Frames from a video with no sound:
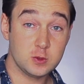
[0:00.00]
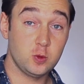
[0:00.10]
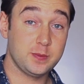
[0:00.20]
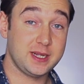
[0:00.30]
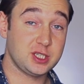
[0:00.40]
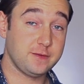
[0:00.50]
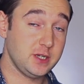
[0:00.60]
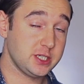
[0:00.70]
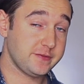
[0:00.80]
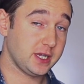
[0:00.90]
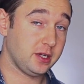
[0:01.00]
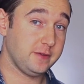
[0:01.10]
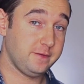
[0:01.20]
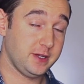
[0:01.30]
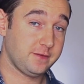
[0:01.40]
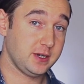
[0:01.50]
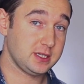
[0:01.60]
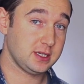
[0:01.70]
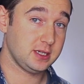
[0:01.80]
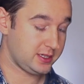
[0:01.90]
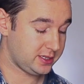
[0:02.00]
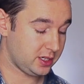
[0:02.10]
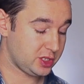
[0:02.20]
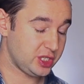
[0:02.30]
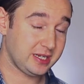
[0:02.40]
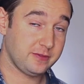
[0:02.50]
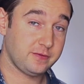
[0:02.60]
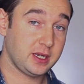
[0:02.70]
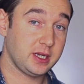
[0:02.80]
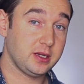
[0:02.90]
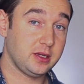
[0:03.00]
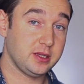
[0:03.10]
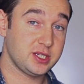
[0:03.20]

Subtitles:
We'll place our first finger on the 5th fret, place our second finger on the